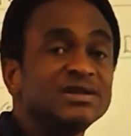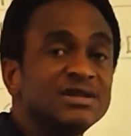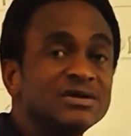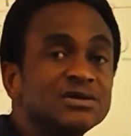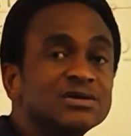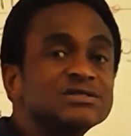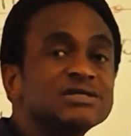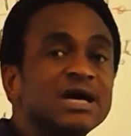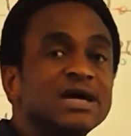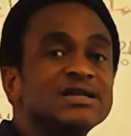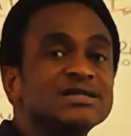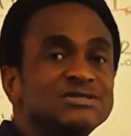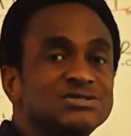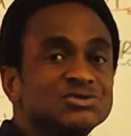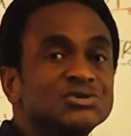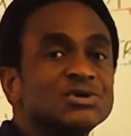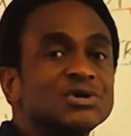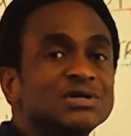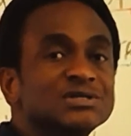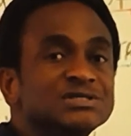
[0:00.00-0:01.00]
Those are the
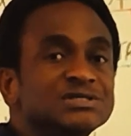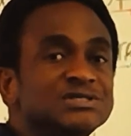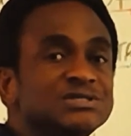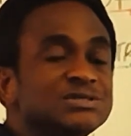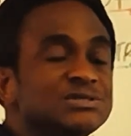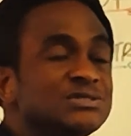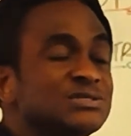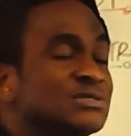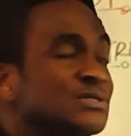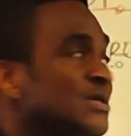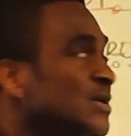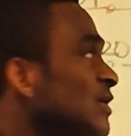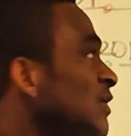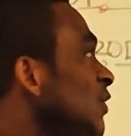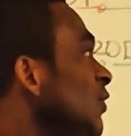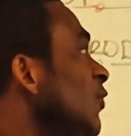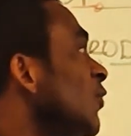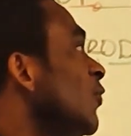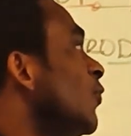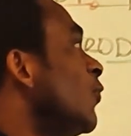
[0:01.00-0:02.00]
2 conditions.
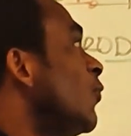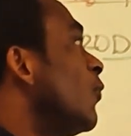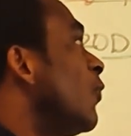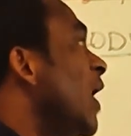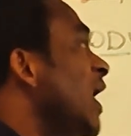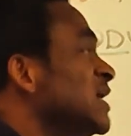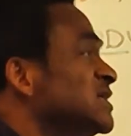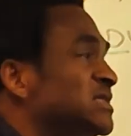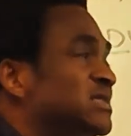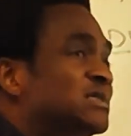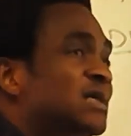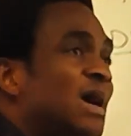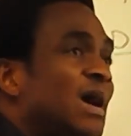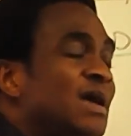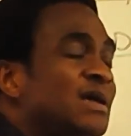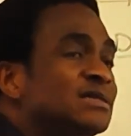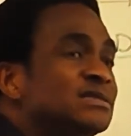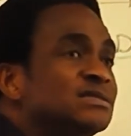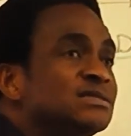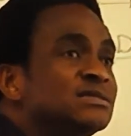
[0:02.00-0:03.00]
1
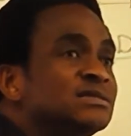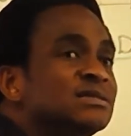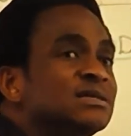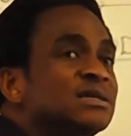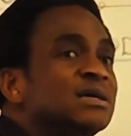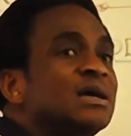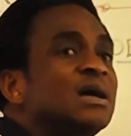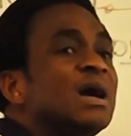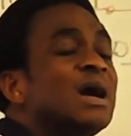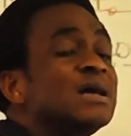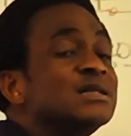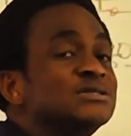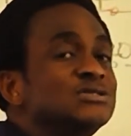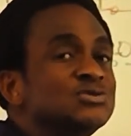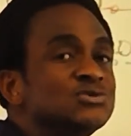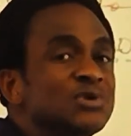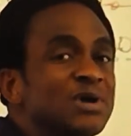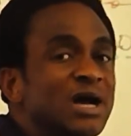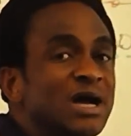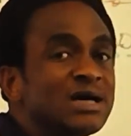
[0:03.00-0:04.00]
side and
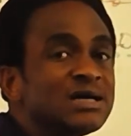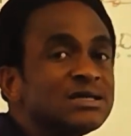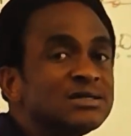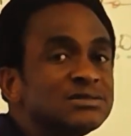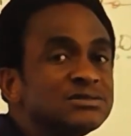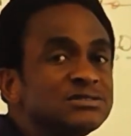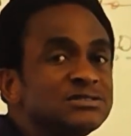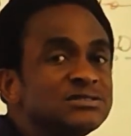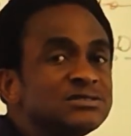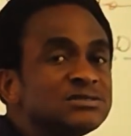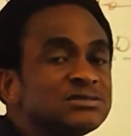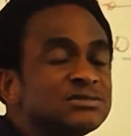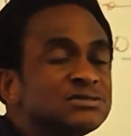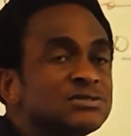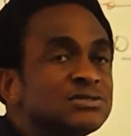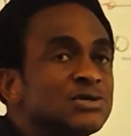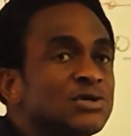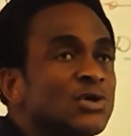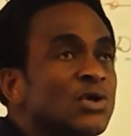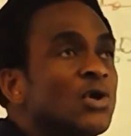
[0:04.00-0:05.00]
2 angles,
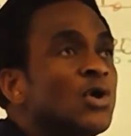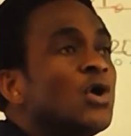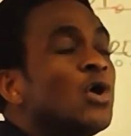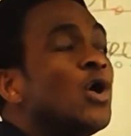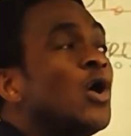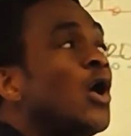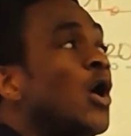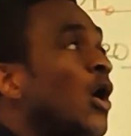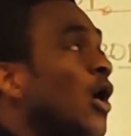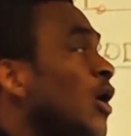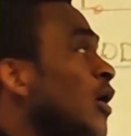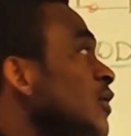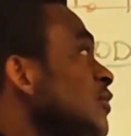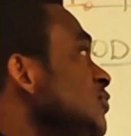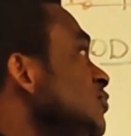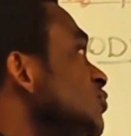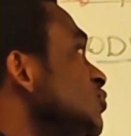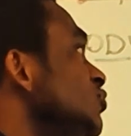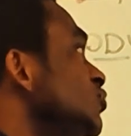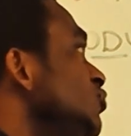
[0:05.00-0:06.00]

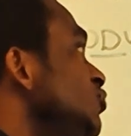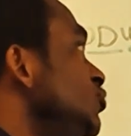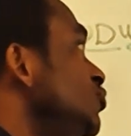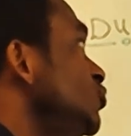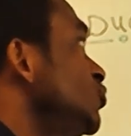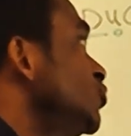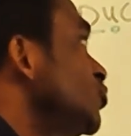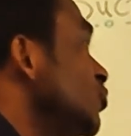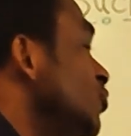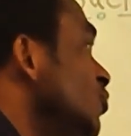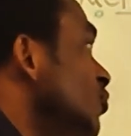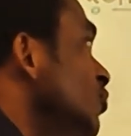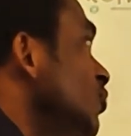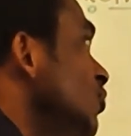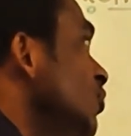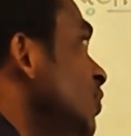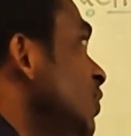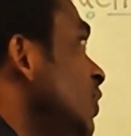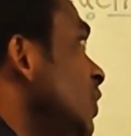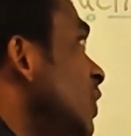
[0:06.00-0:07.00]
or
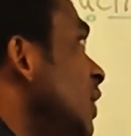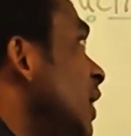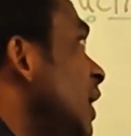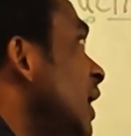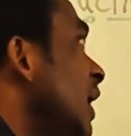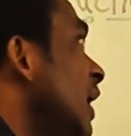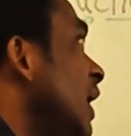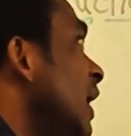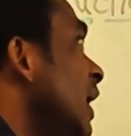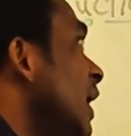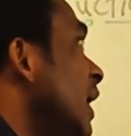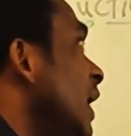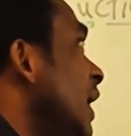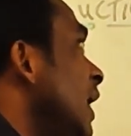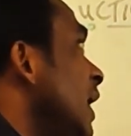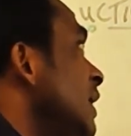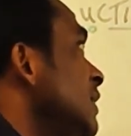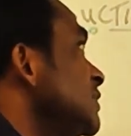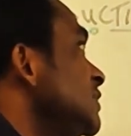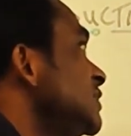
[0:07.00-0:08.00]
2
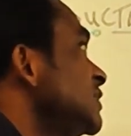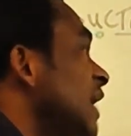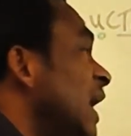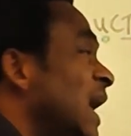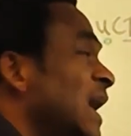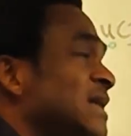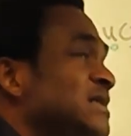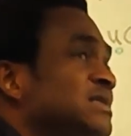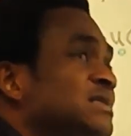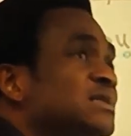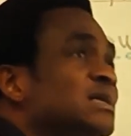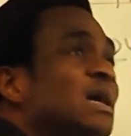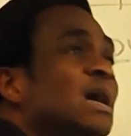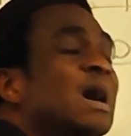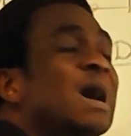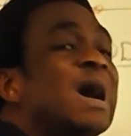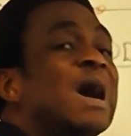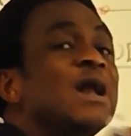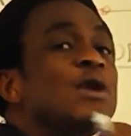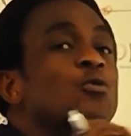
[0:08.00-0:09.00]
sides
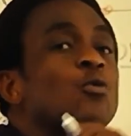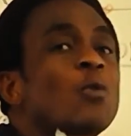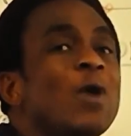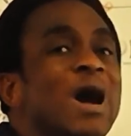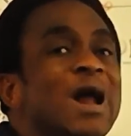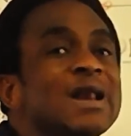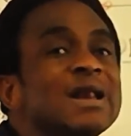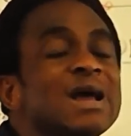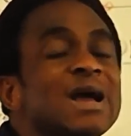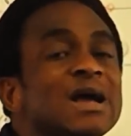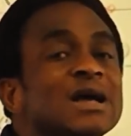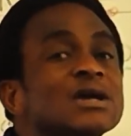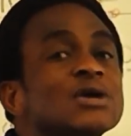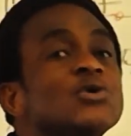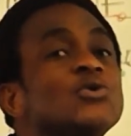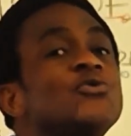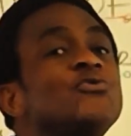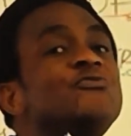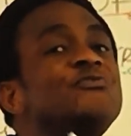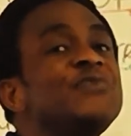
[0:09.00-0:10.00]
and 1
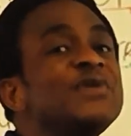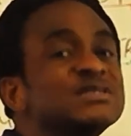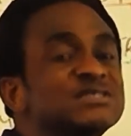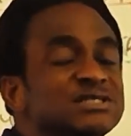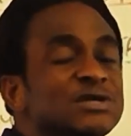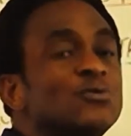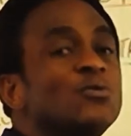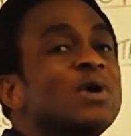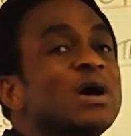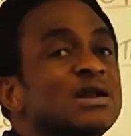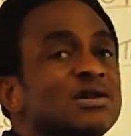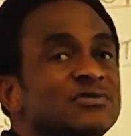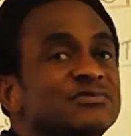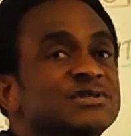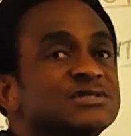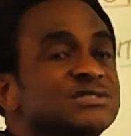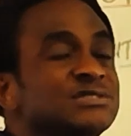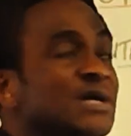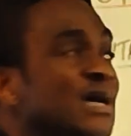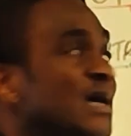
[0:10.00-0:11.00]
angle facing one of
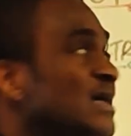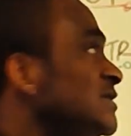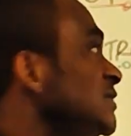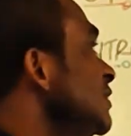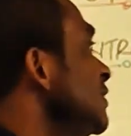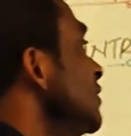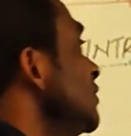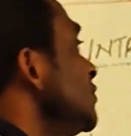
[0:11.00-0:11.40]
the sides.